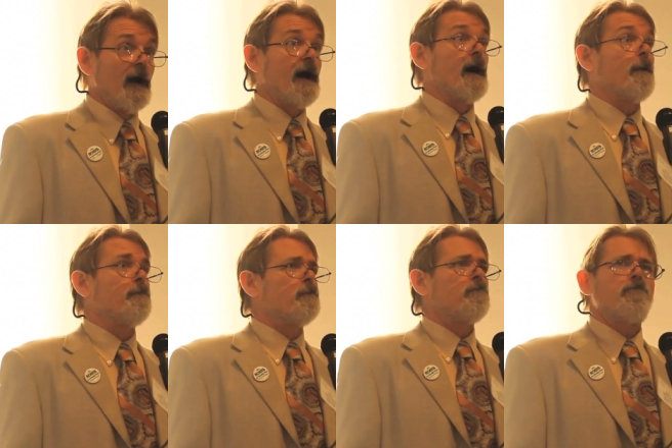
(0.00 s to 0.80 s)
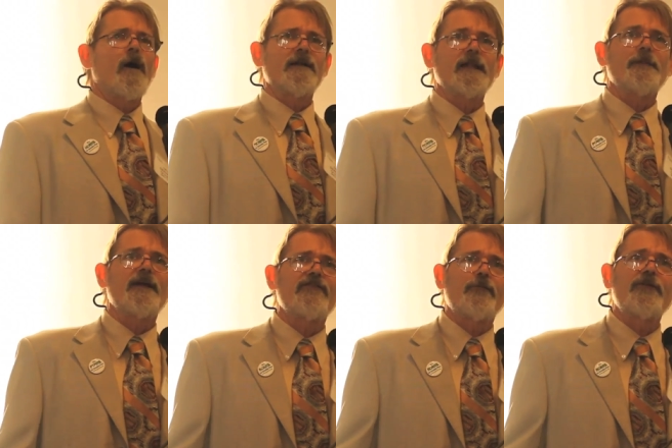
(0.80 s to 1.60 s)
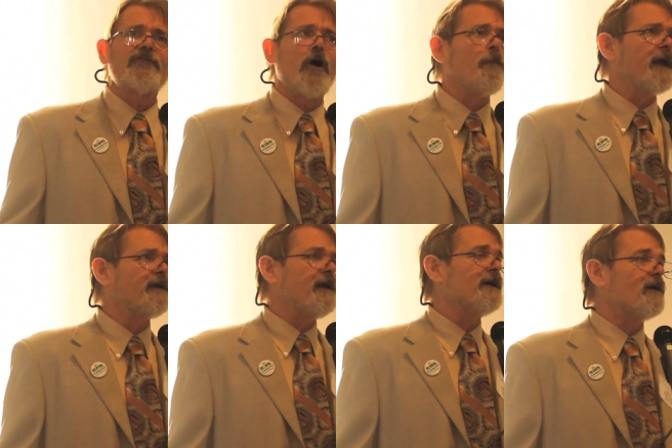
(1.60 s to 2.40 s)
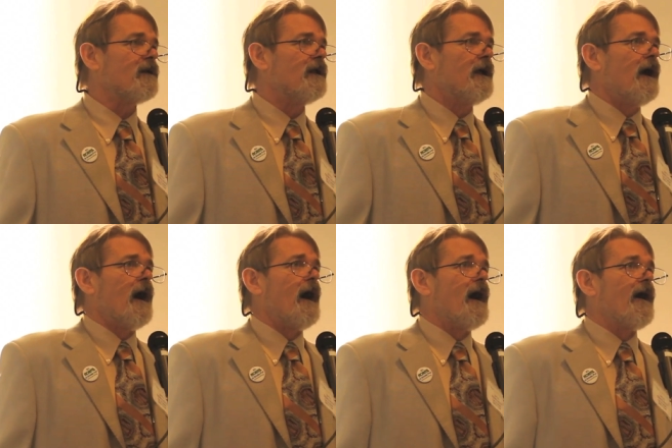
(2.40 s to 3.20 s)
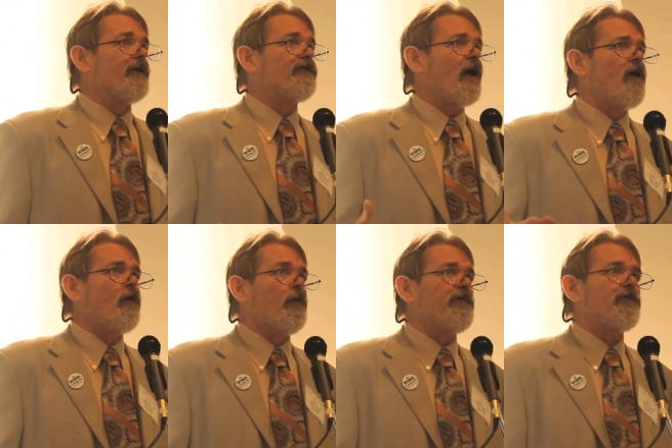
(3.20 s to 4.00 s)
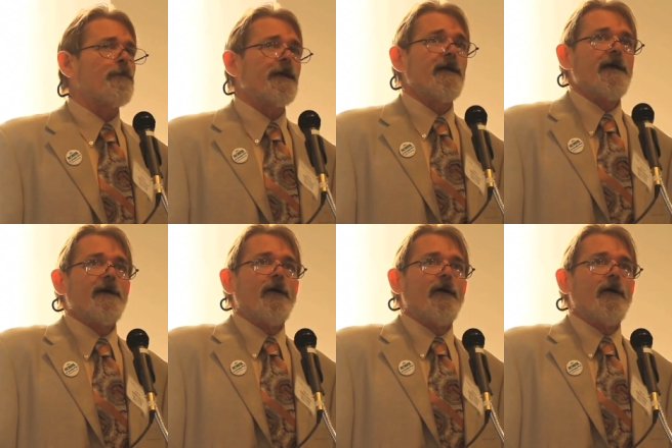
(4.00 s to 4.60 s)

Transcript: partly because it was no big deal. So there's been...